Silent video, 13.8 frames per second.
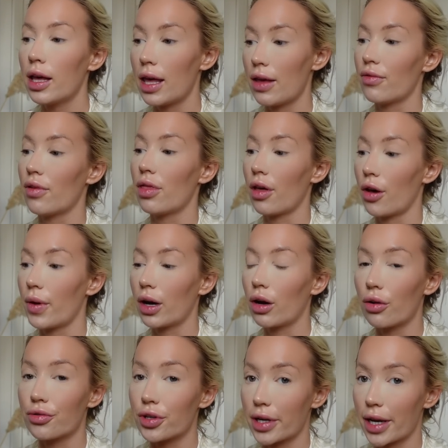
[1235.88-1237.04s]
even though it
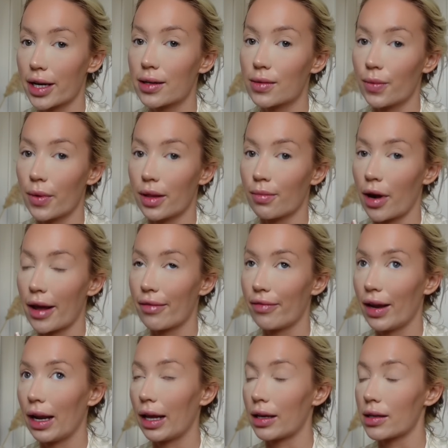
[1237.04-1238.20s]
contradicts with my
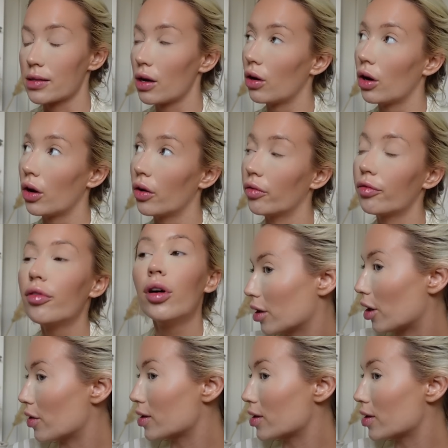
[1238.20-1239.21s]
feelings of, I know